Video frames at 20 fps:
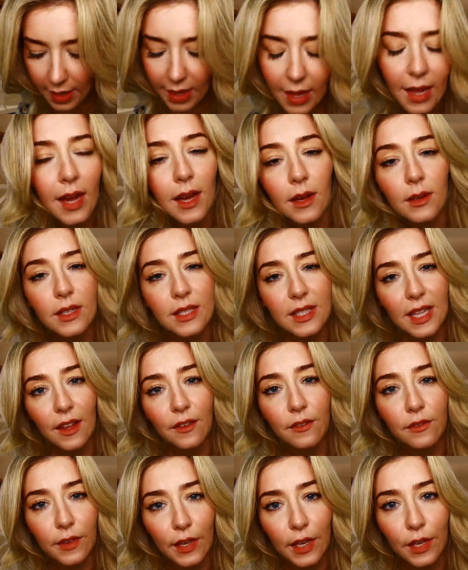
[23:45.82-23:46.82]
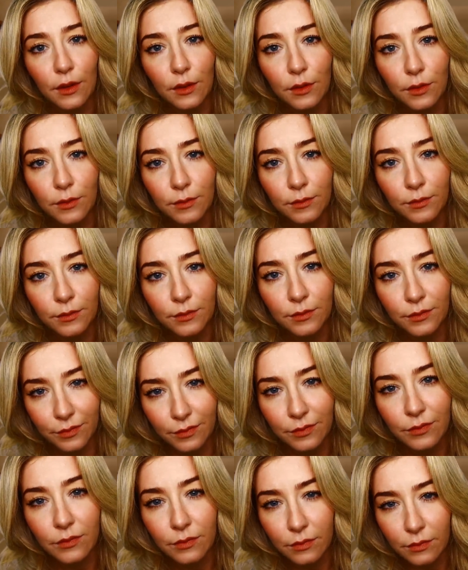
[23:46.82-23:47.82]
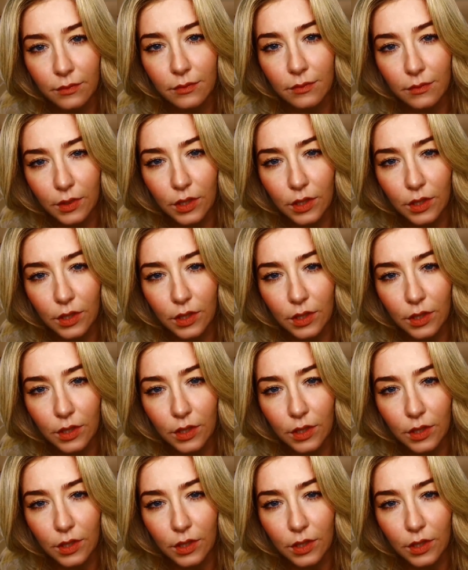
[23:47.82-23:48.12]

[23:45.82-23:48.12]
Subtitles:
How does that feel? Are